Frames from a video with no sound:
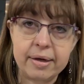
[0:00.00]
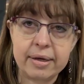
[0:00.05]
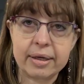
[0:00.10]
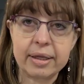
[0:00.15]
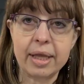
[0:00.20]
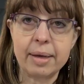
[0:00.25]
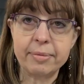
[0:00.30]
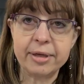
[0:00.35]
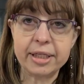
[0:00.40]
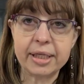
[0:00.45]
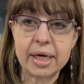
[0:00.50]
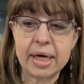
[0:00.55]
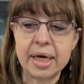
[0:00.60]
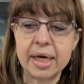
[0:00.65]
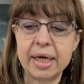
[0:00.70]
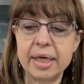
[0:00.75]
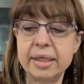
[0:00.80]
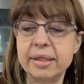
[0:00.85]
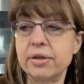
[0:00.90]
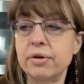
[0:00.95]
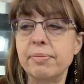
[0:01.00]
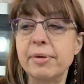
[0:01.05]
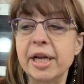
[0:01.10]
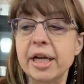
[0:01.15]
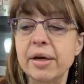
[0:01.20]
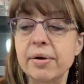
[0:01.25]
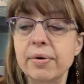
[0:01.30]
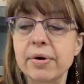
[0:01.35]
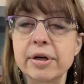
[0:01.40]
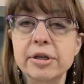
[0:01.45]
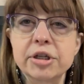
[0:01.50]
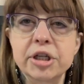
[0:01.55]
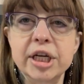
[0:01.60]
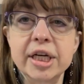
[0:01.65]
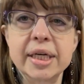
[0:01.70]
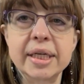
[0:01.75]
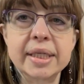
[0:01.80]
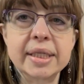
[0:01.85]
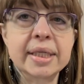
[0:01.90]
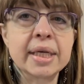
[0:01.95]
clementines or mini
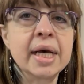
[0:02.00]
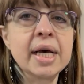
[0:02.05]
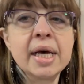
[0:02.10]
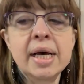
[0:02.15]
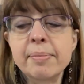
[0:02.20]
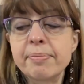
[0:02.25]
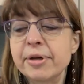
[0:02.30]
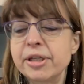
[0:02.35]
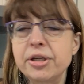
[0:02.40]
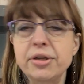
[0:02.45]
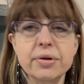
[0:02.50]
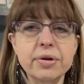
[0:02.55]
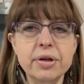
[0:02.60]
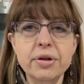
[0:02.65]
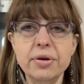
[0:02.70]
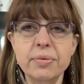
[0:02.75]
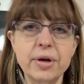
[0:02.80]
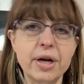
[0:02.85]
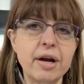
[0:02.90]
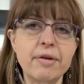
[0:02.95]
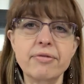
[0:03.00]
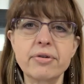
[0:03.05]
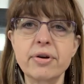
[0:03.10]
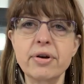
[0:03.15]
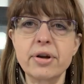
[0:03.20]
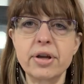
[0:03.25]
oranges, but you can do whatever.